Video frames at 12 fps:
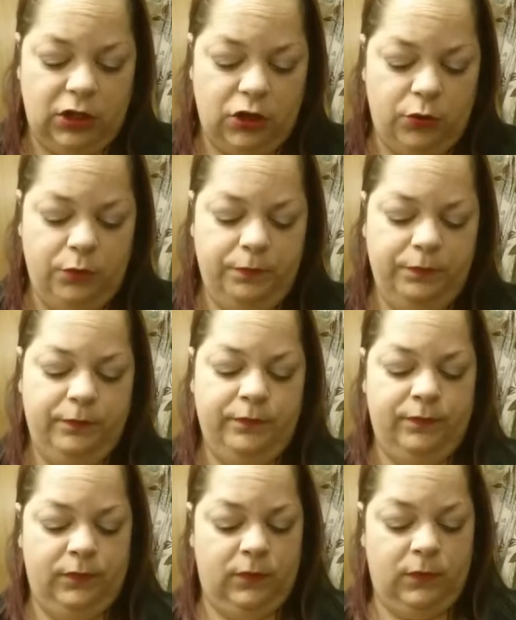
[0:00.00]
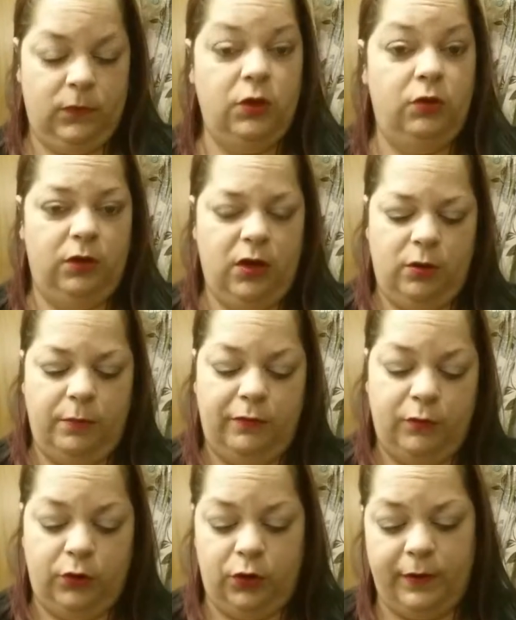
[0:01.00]
low, you know
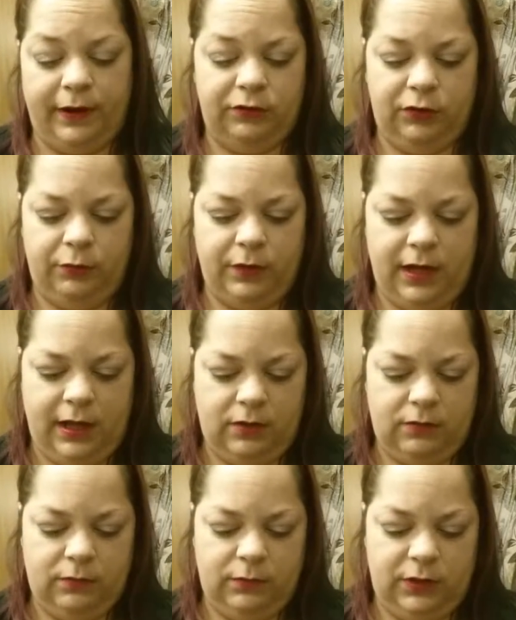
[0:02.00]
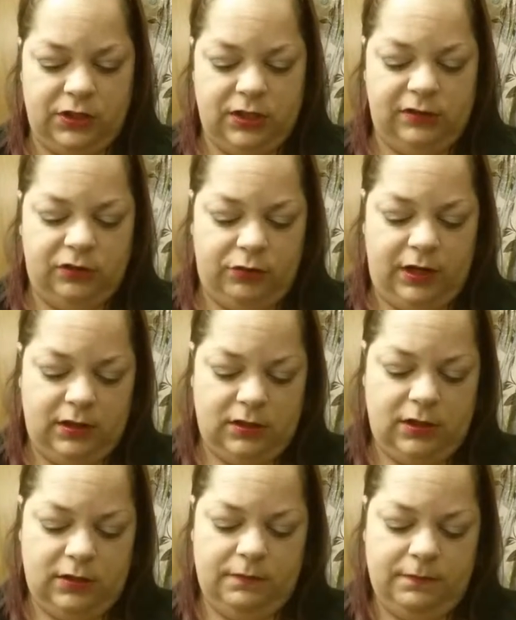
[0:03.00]
before you actually run out, which is a
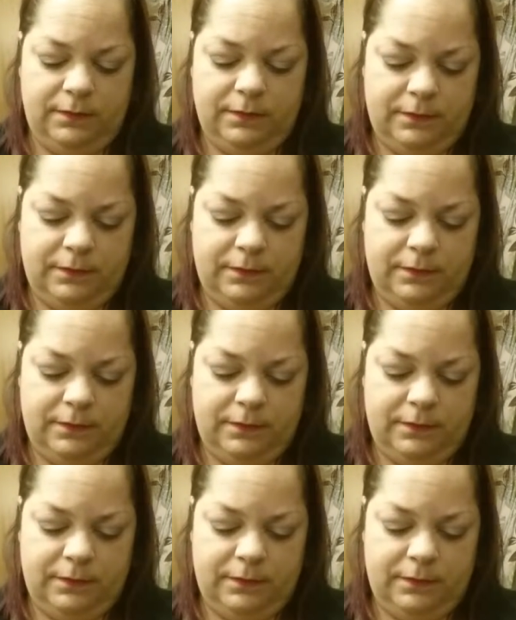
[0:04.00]
great thing.